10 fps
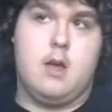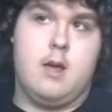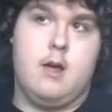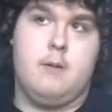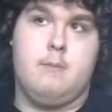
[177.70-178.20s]

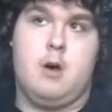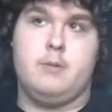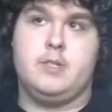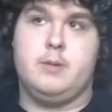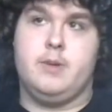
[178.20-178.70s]
um,
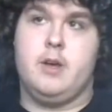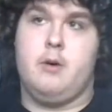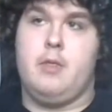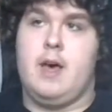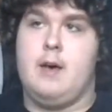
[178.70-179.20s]
obviously, we
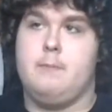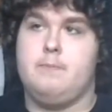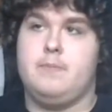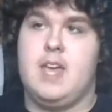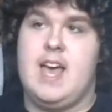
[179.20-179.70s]
know that
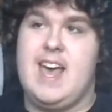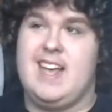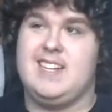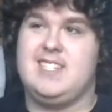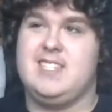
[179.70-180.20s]
the
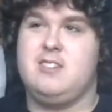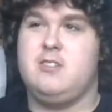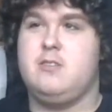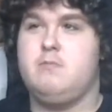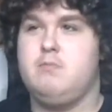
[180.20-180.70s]

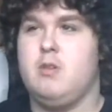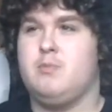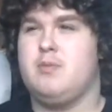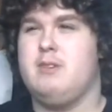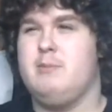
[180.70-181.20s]
hex will
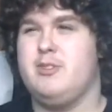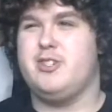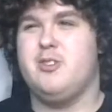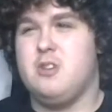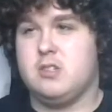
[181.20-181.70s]
pretty
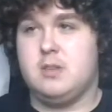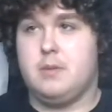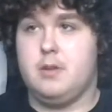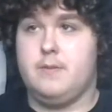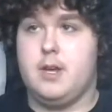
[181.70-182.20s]
cause the
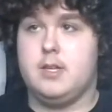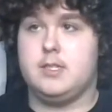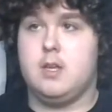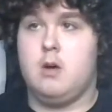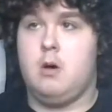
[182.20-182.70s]

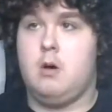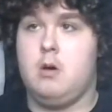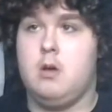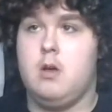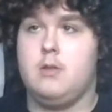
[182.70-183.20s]
multiverse
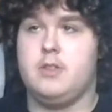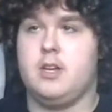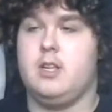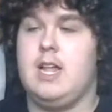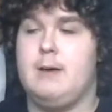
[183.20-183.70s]
or the
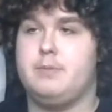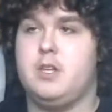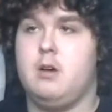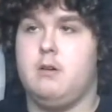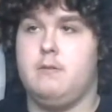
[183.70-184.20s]

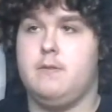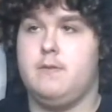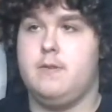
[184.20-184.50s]
collapse of